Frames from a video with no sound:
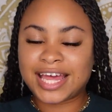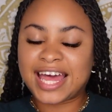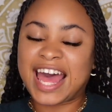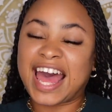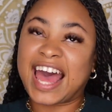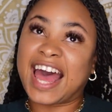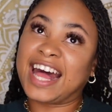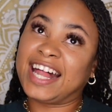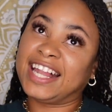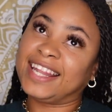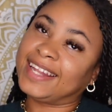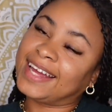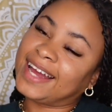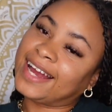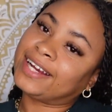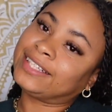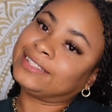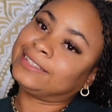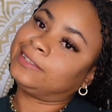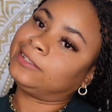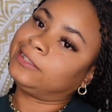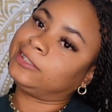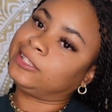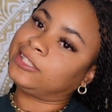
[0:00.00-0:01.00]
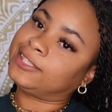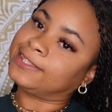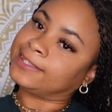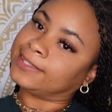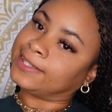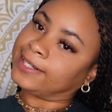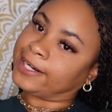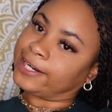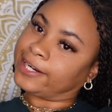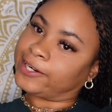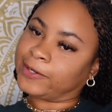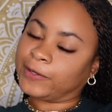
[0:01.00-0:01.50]
all that
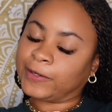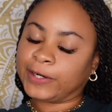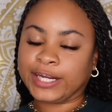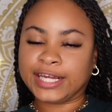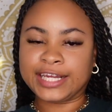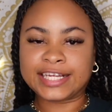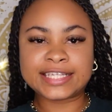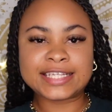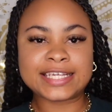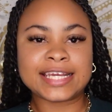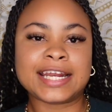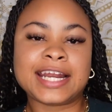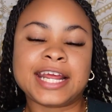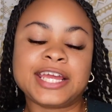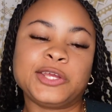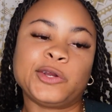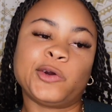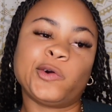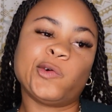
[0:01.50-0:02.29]
gyrating and you're